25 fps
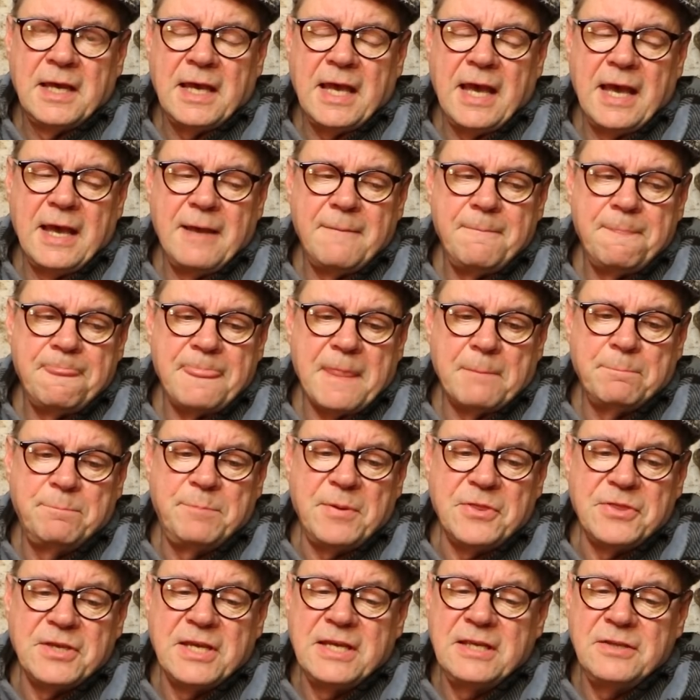Um,
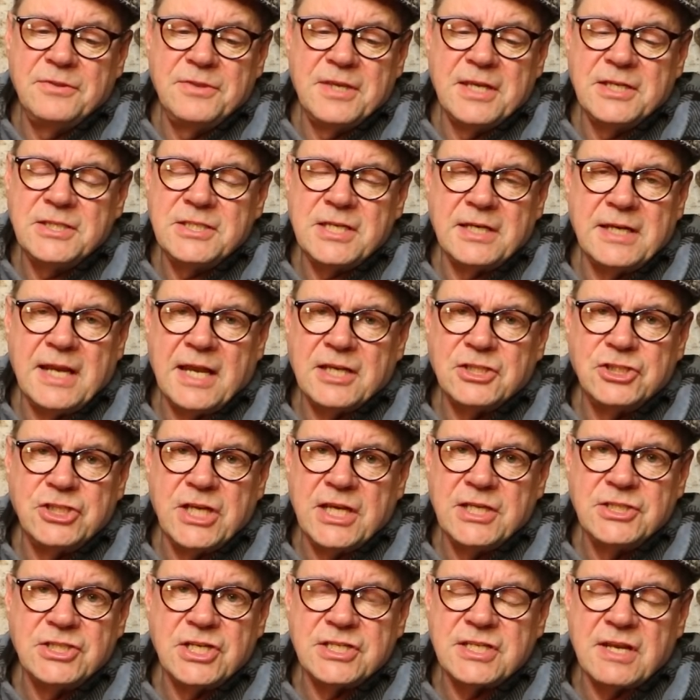but the, the internet
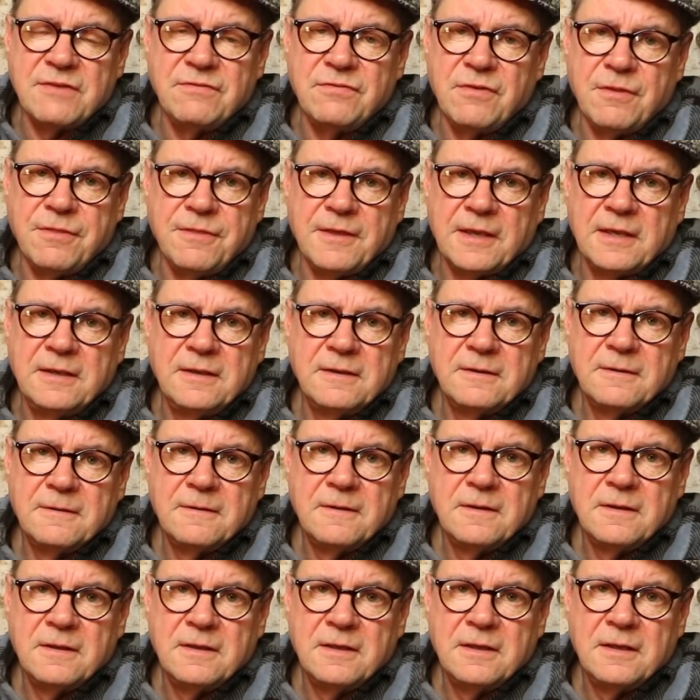changes everything.
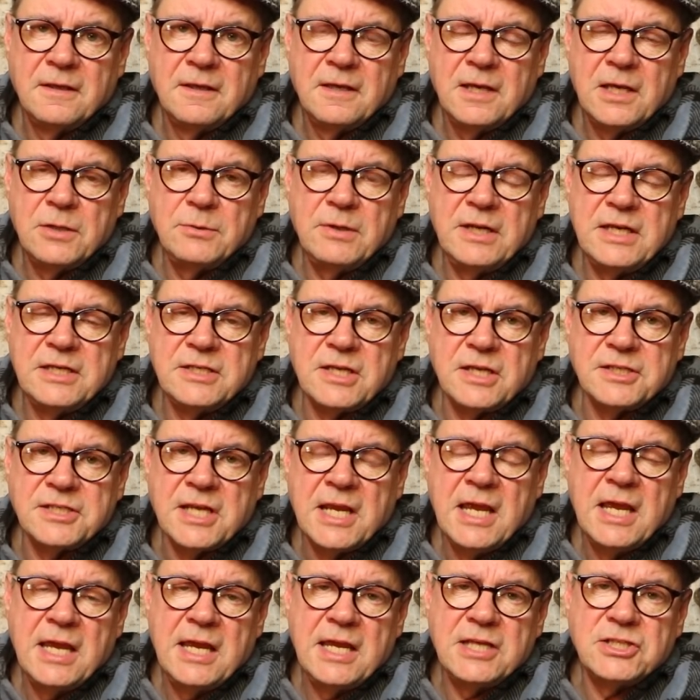It really does.
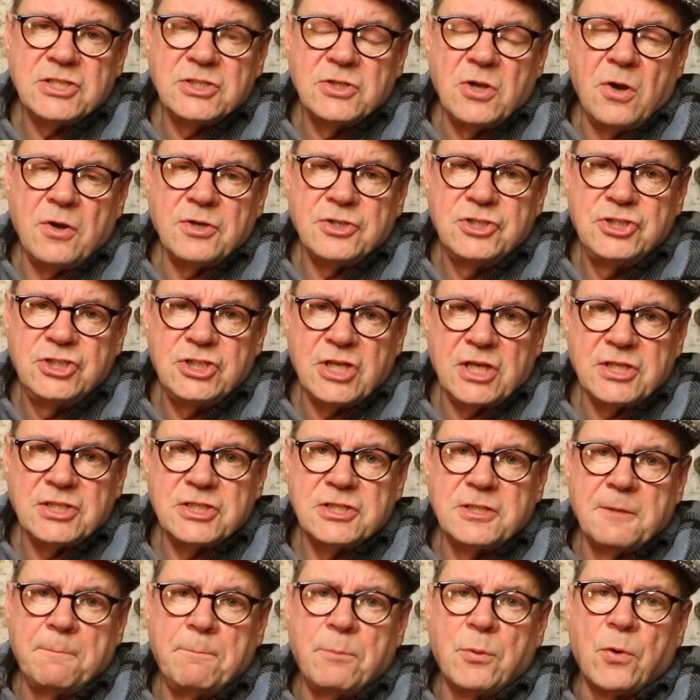It's not
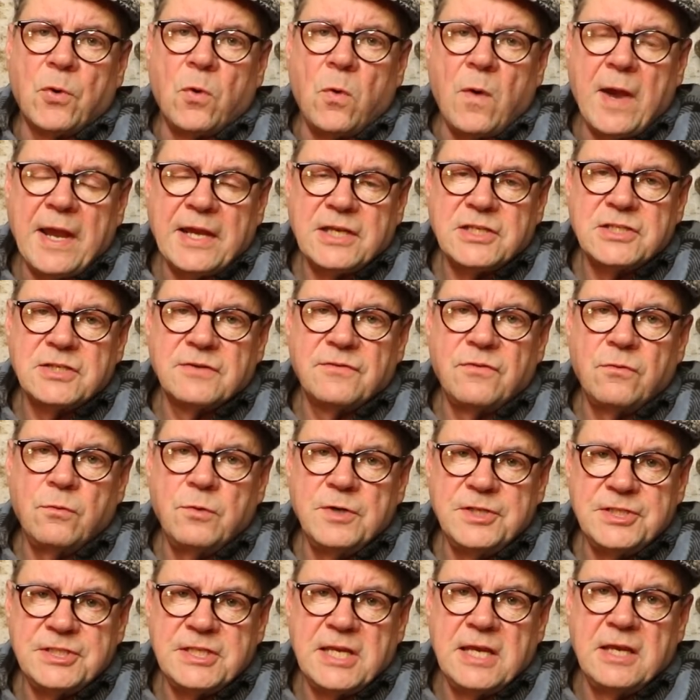just the proactive
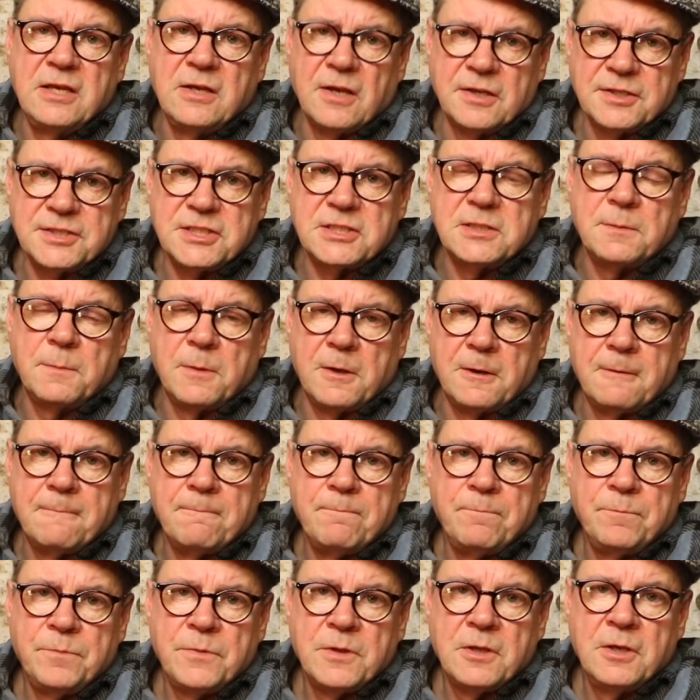whiskey customer
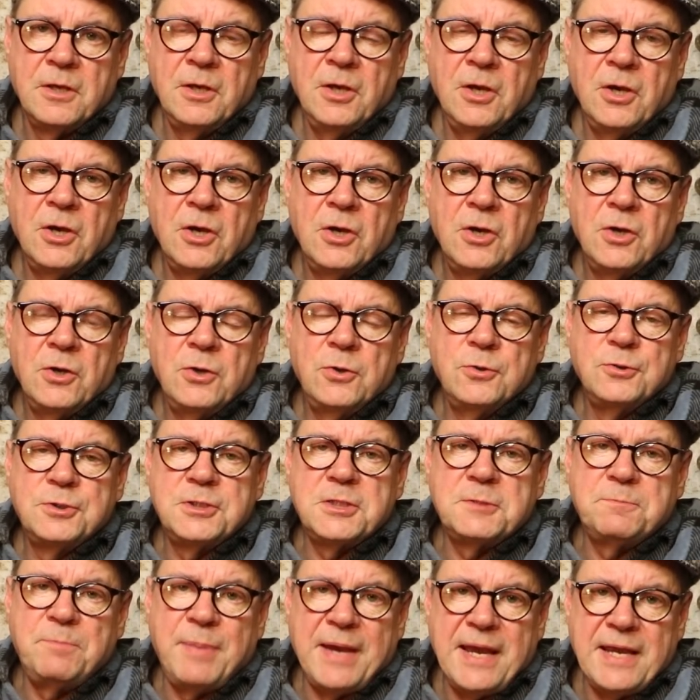who
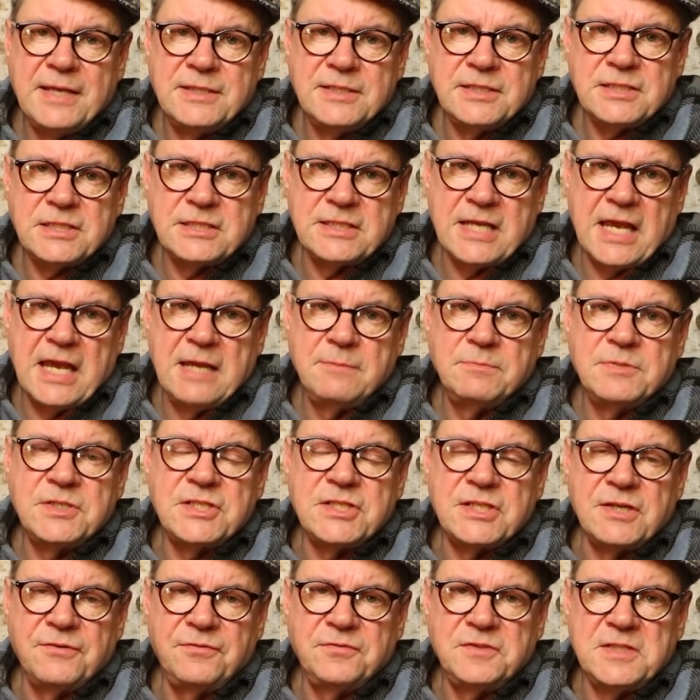spends time
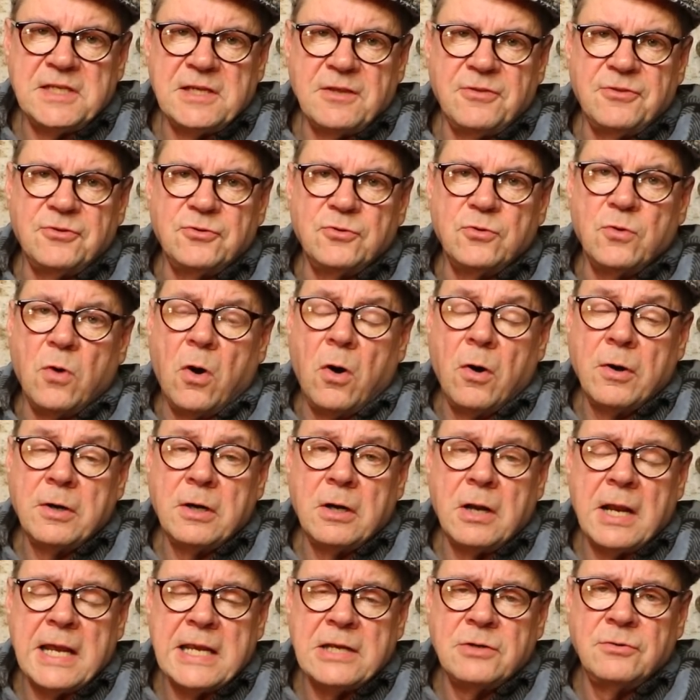sifting through
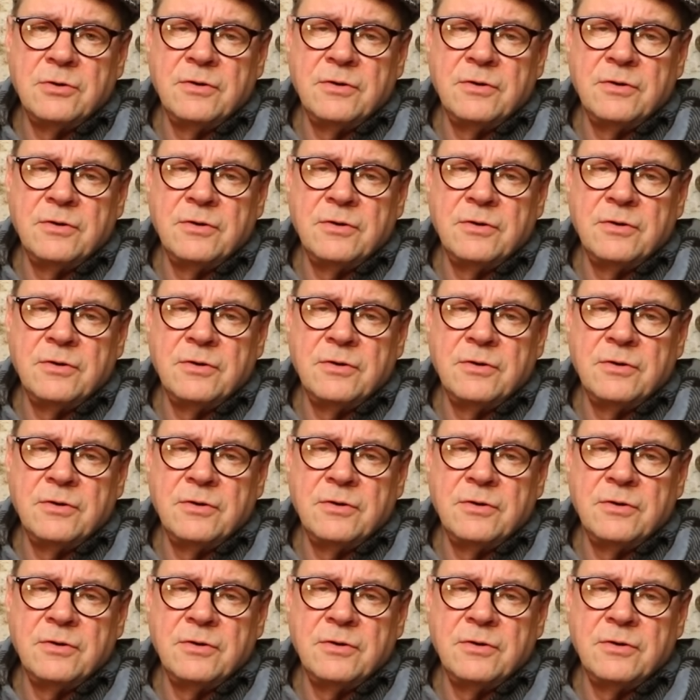online